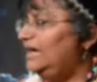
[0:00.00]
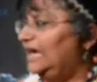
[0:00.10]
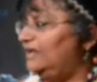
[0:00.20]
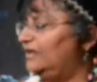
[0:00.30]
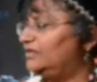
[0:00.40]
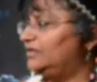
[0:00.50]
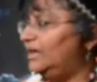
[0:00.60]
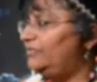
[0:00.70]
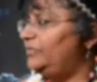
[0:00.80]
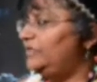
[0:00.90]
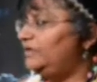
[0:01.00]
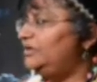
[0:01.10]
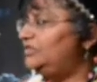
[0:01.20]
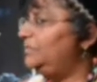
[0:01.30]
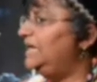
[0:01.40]
and there
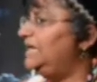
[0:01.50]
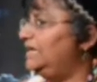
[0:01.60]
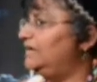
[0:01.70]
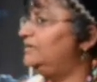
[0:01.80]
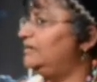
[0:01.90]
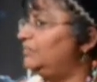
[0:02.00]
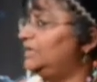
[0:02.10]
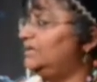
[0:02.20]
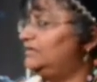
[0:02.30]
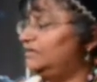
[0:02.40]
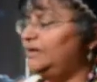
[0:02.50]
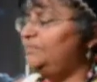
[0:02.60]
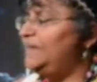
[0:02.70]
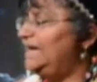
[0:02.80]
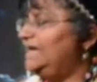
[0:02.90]
is meaning and symbolism
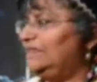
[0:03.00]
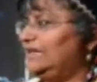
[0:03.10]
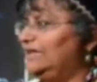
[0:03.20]
in many